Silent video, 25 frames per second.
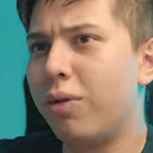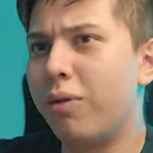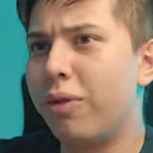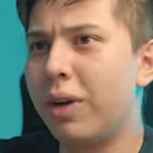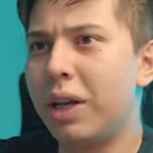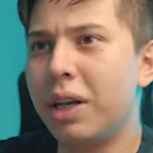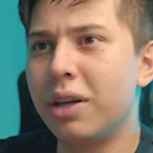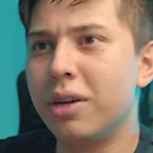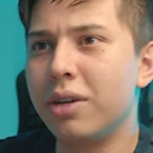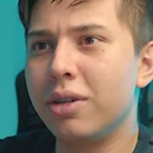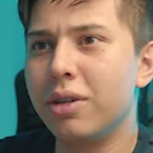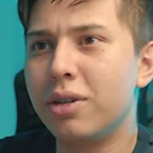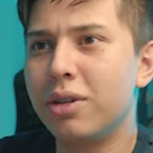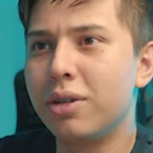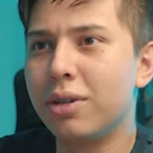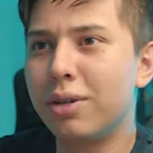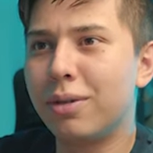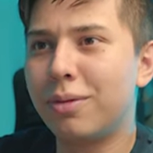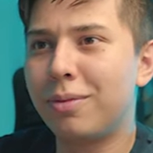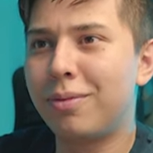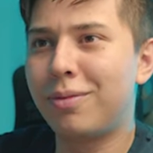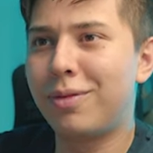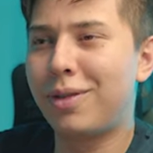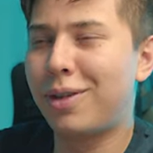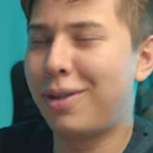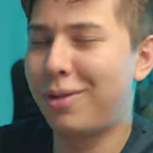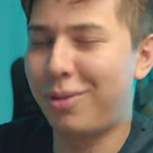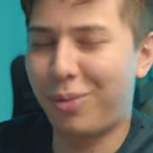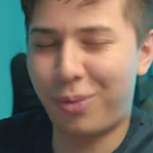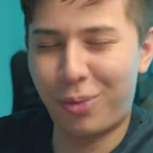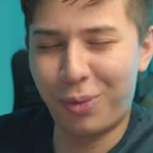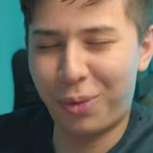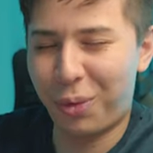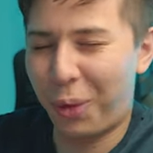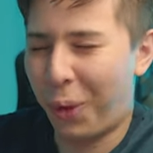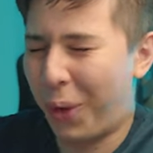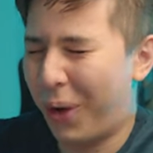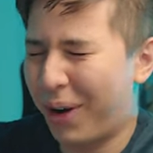village.
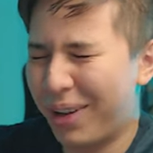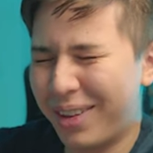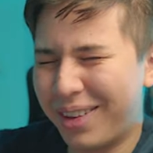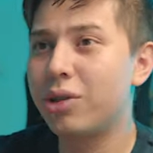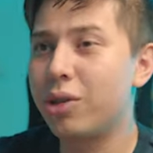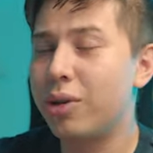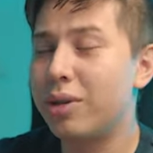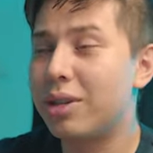So